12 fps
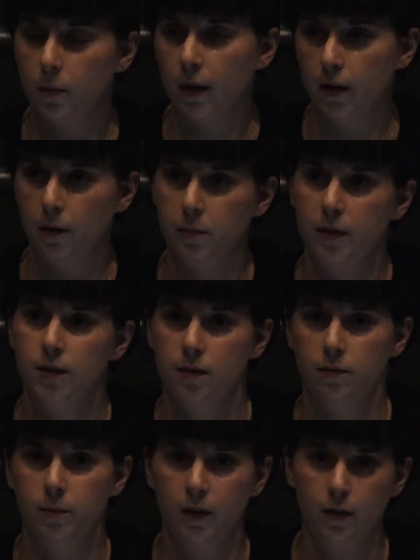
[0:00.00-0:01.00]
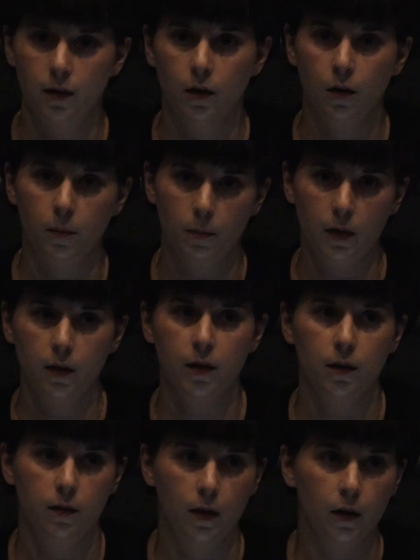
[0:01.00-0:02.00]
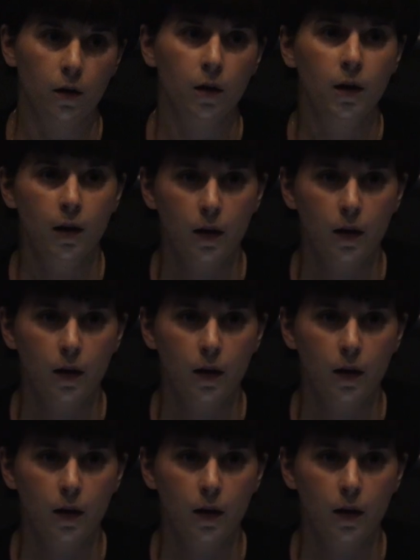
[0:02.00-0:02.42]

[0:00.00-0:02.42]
buying a piece of meat there, milk there,